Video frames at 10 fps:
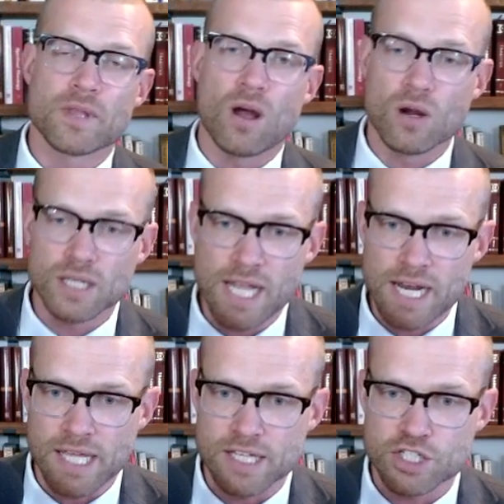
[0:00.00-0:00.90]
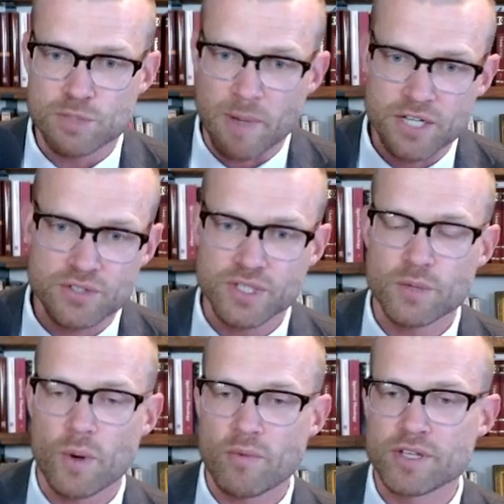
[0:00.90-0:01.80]
Our Lady, especially
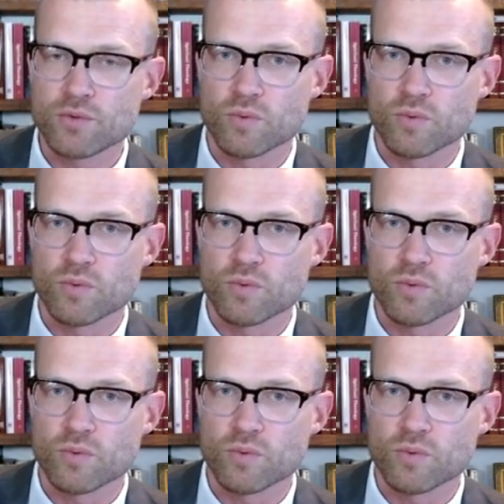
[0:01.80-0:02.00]
when we